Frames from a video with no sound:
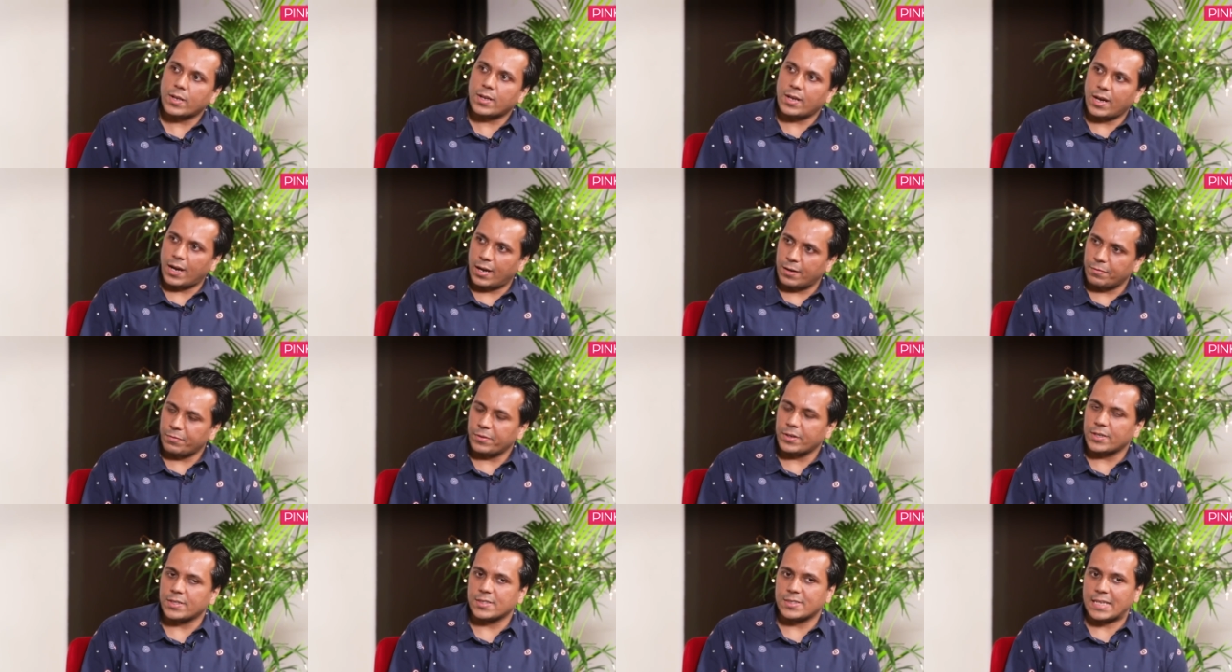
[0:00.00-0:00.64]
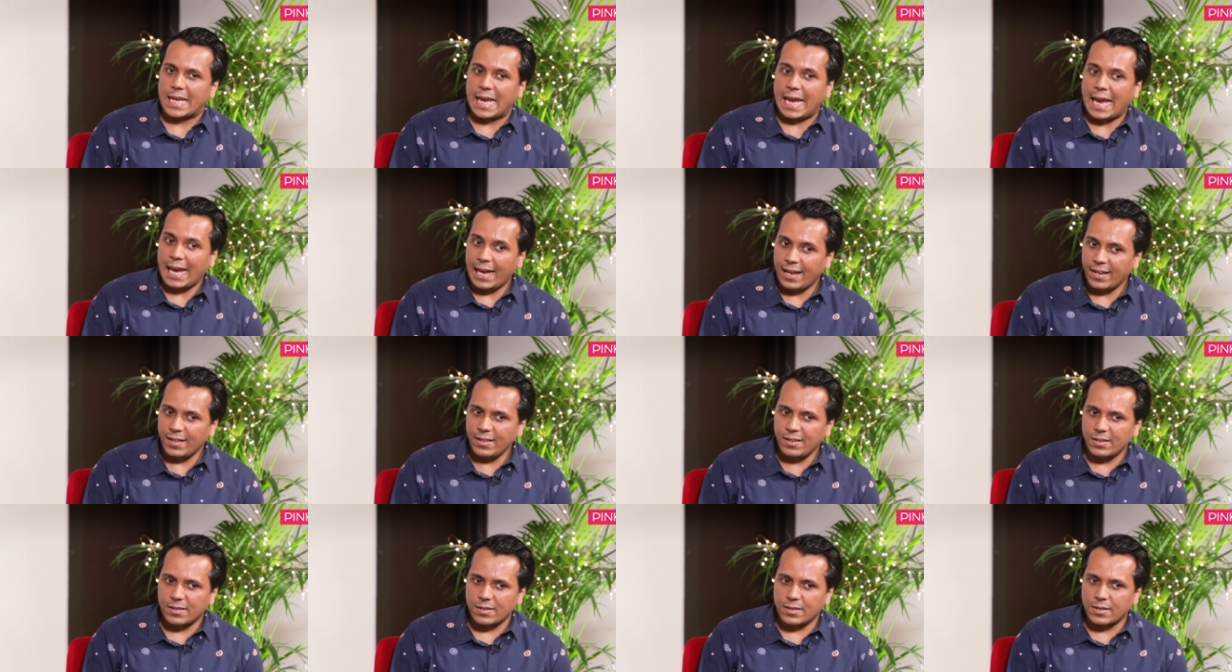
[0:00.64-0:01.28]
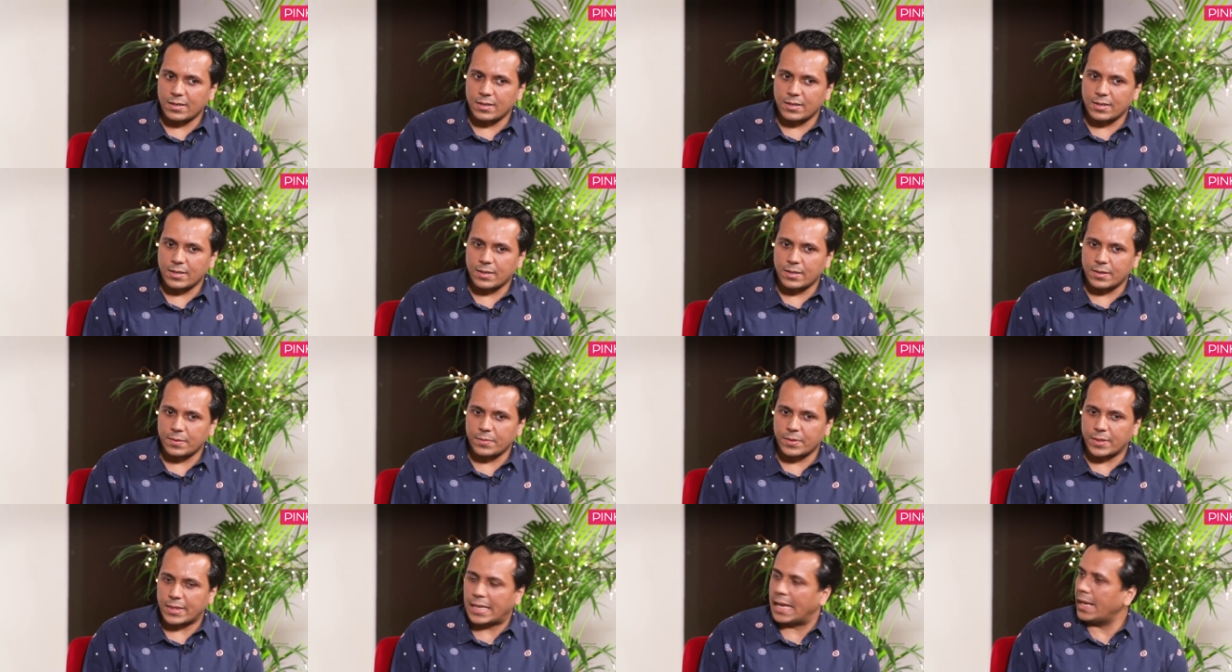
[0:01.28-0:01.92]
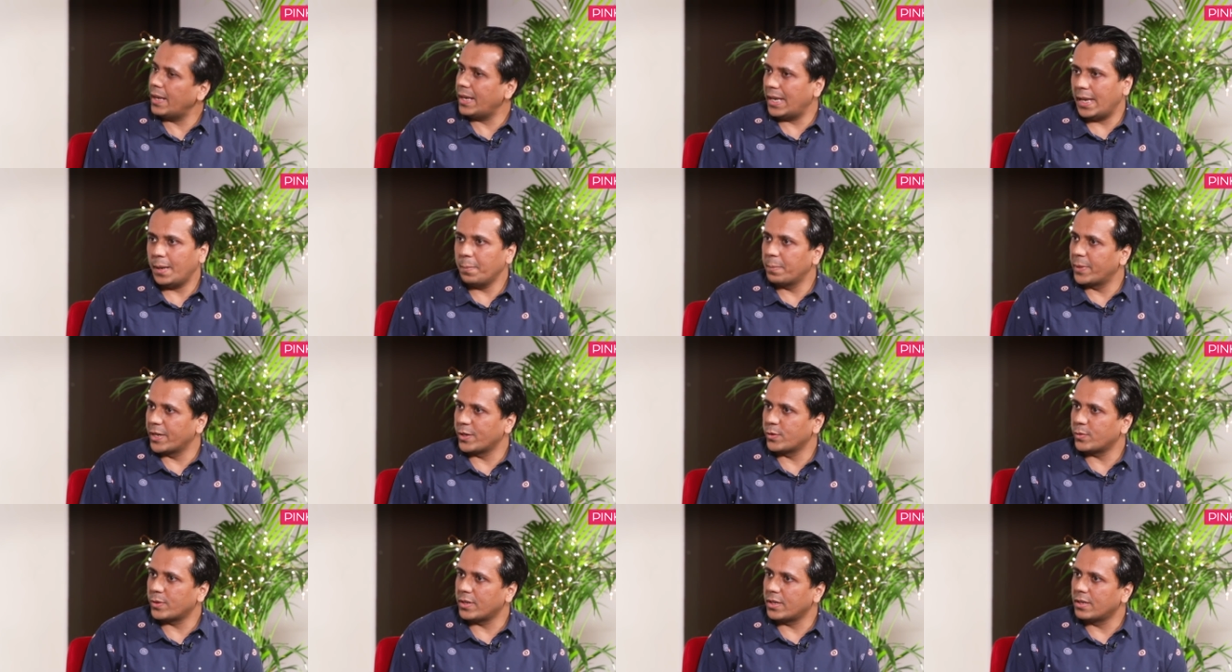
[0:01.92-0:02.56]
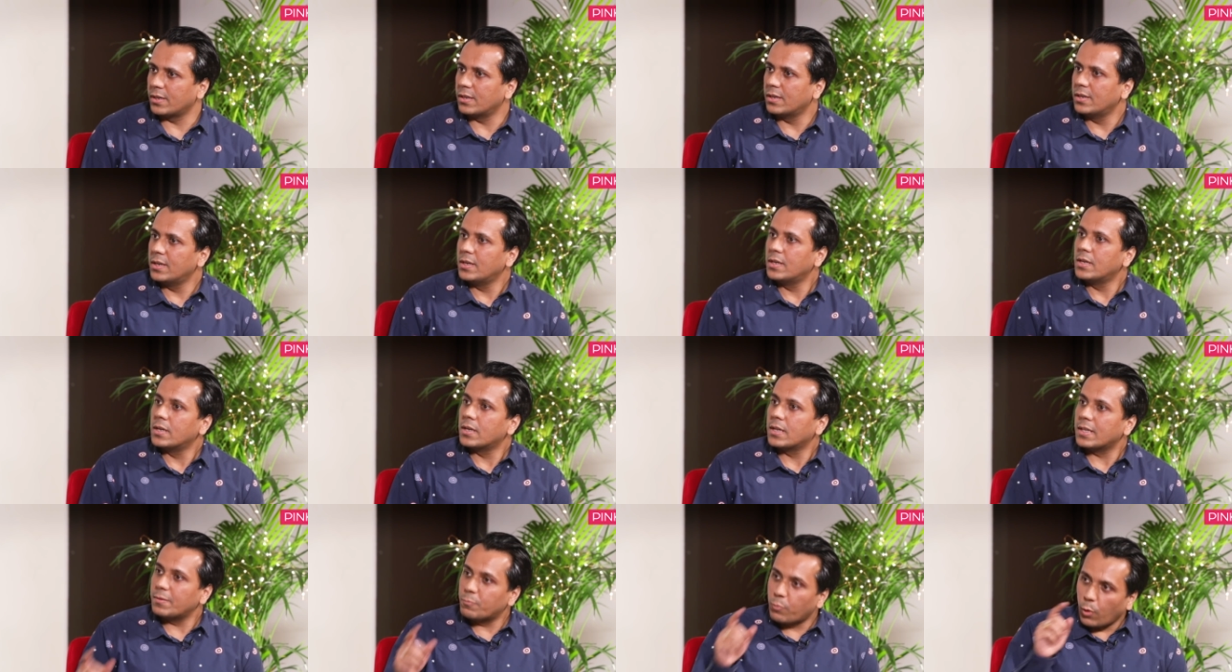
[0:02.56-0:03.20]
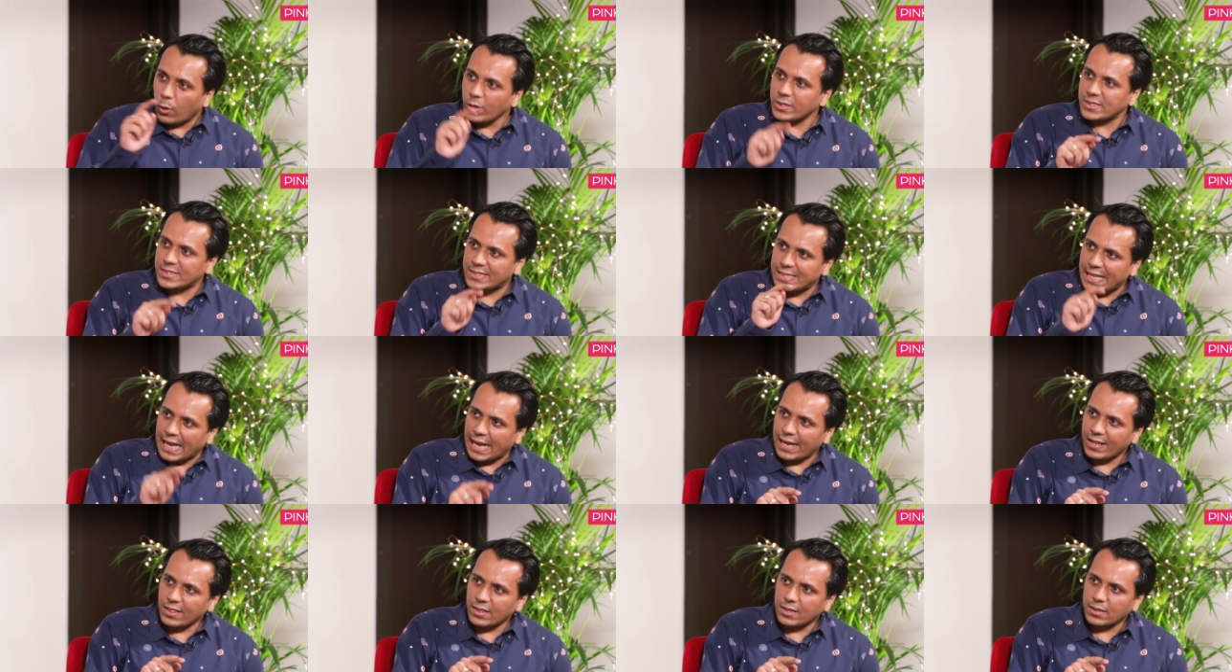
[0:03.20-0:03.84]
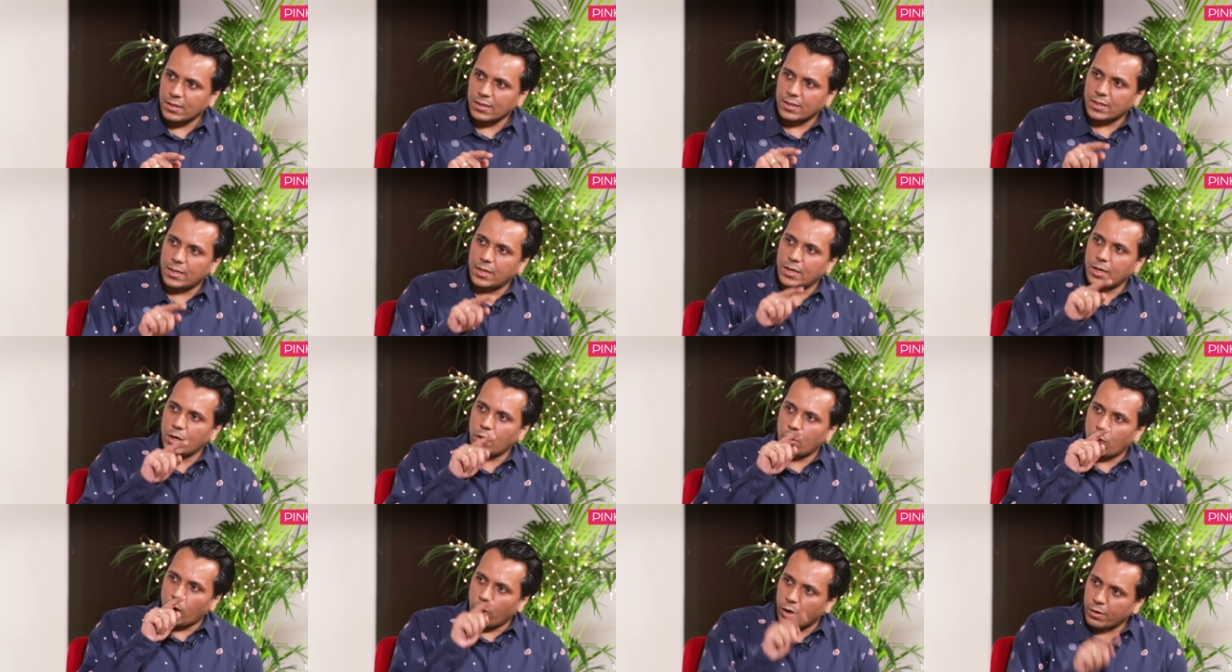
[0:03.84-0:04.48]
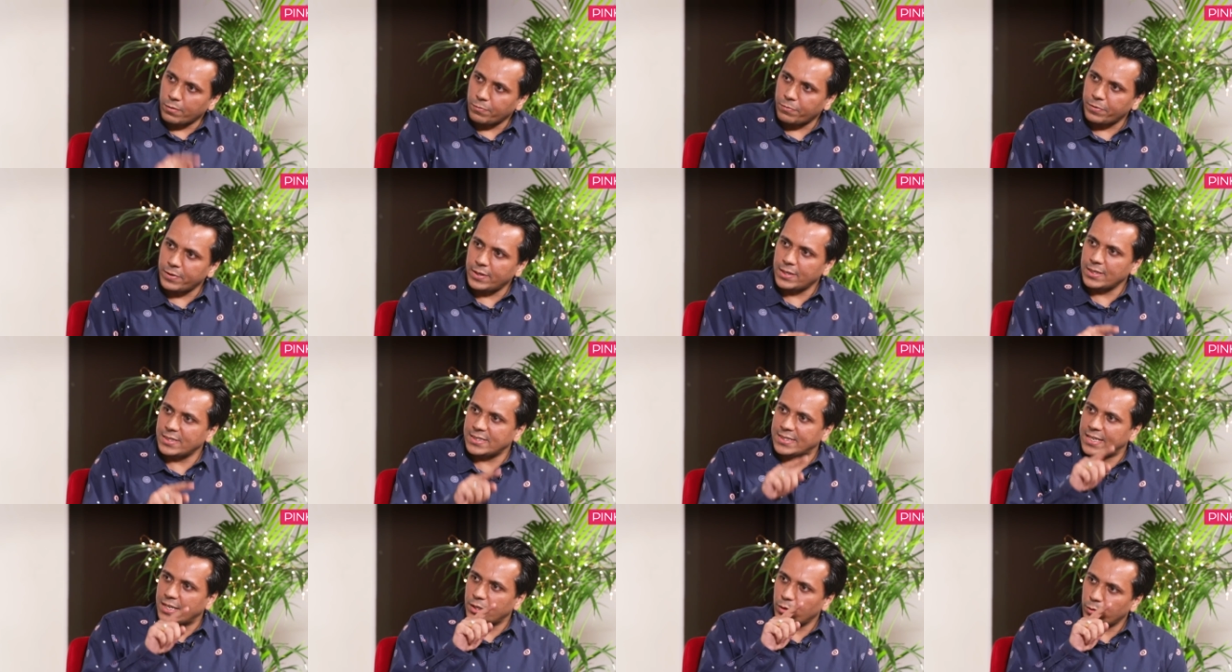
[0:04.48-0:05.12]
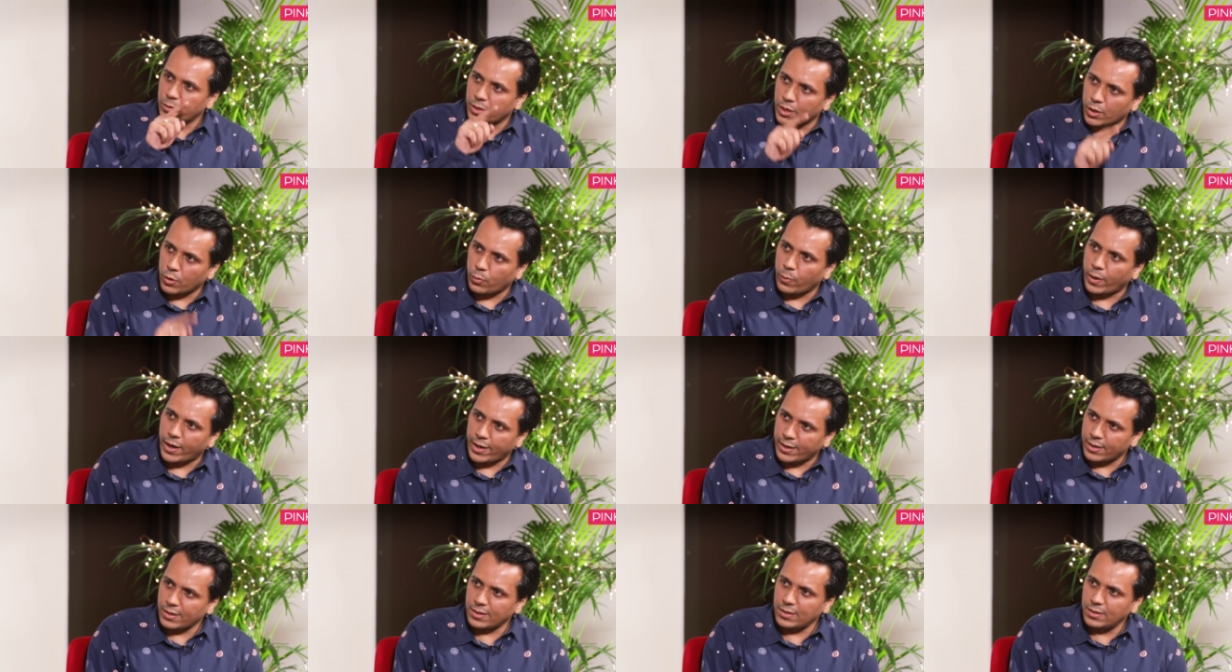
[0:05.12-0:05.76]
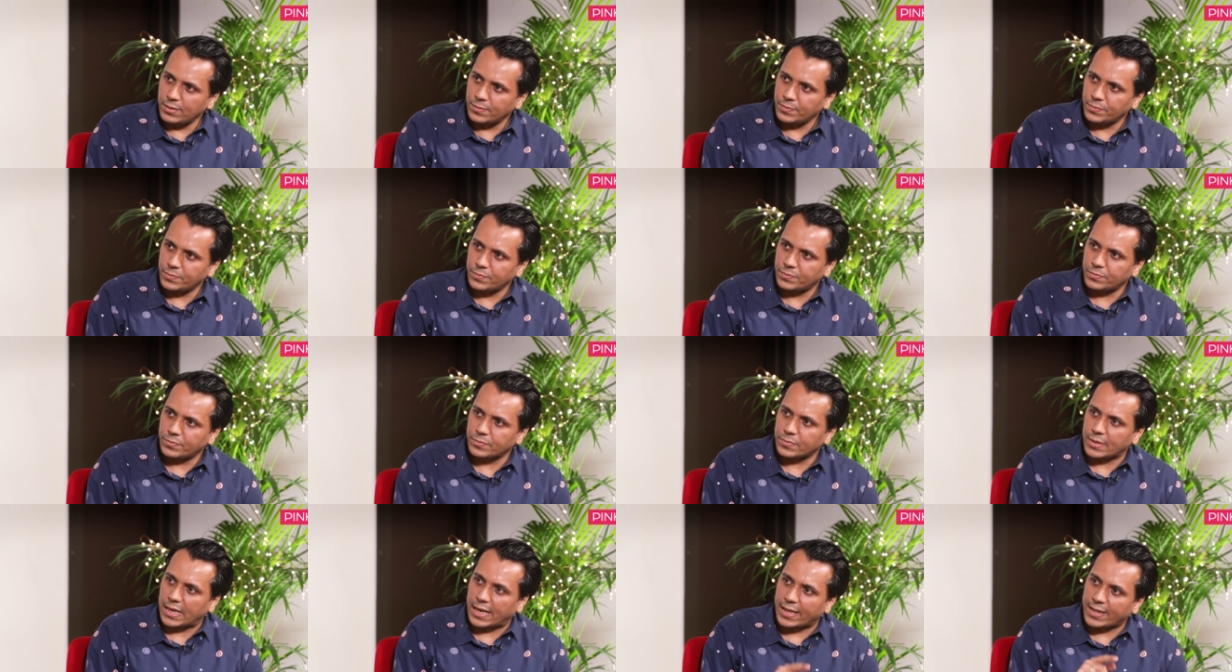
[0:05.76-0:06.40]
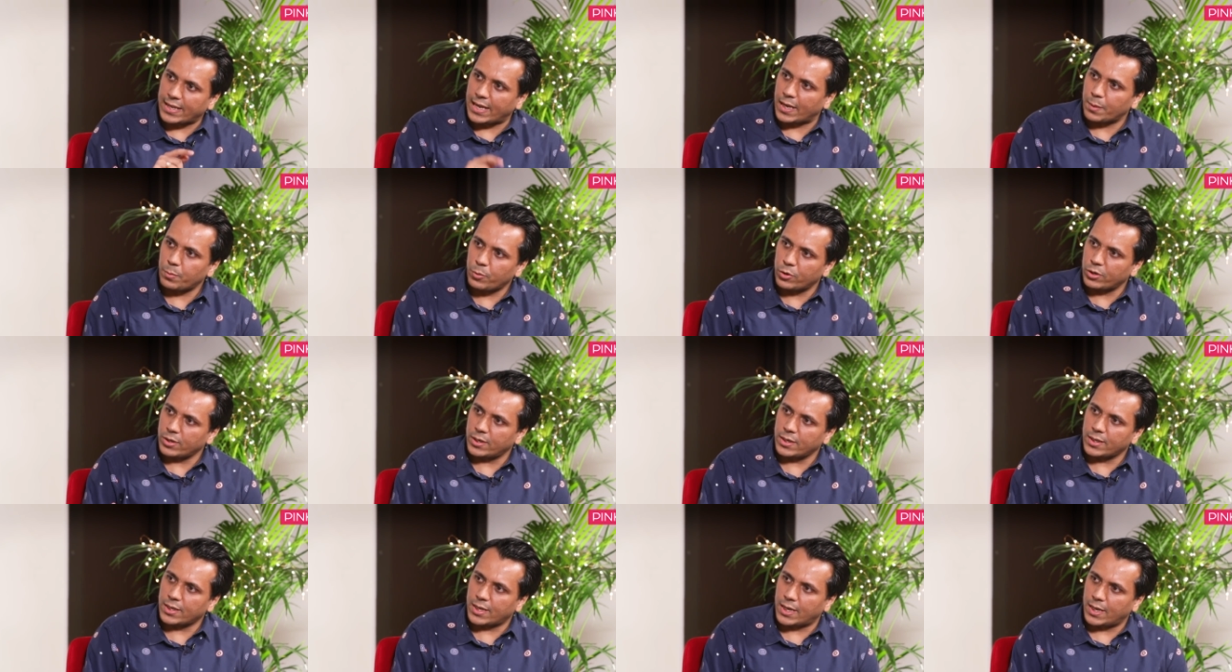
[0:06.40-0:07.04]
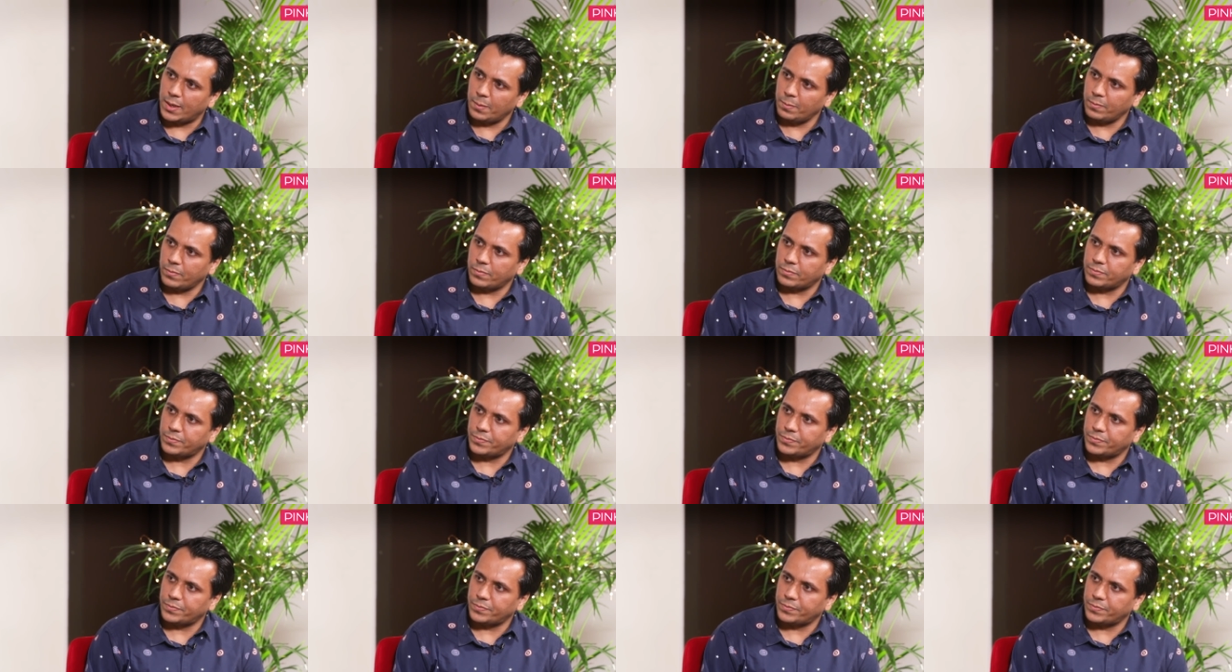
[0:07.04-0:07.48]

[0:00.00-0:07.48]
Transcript: and a half years, mm -hmm. and uh, then came Mayuri. Was that the confidence that you required at that point in time?